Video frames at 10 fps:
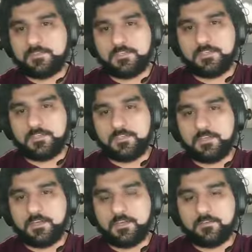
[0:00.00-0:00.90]
of the
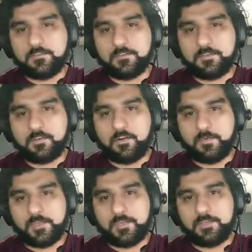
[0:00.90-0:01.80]

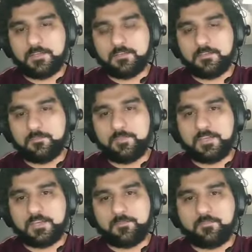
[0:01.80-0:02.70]
growing and
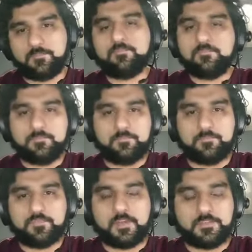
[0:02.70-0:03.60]
picking up
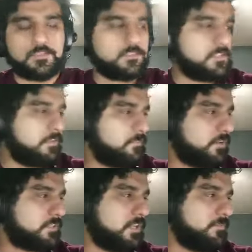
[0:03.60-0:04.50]
process. Like for
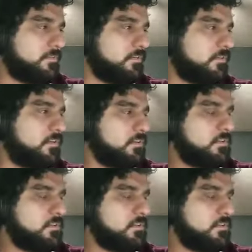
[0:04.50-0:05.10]
example,